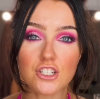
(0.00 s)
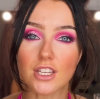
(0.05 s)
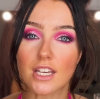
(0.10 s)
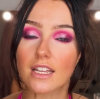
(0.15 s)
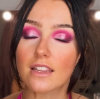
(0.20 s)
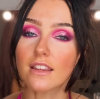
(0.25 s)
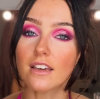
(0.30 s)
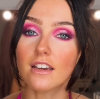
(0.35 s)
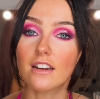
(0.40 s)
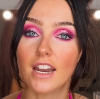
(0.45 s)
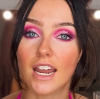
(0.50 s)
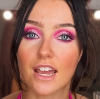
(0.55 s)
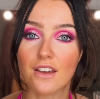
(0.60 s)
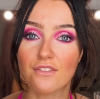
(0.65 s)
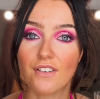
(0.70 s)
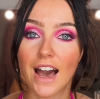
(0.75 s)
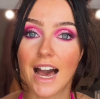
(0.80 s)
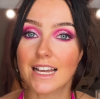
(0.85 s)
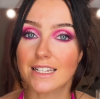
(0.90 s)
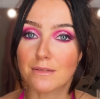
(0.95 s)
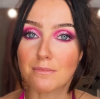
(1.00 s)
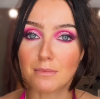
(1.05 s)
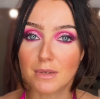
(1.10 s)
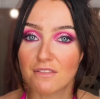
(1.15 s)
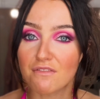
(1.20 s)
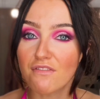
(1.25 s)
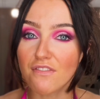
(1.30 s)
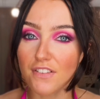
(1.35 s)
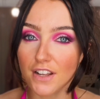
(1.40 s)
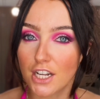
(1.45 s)
like the grave hadn't
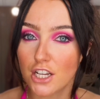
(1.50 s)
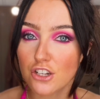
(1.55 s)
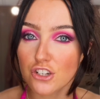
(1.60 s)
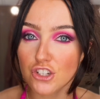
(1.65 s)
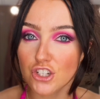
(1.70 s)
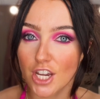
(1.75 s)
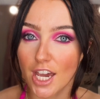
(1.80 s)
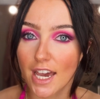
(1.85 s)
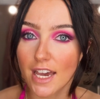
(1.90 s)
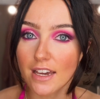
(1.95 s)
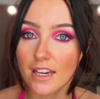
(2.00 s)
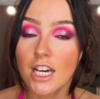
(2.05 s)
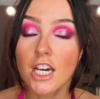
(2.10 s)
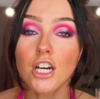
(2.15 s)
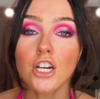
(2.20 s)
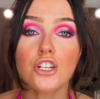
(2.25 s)
been finished yet,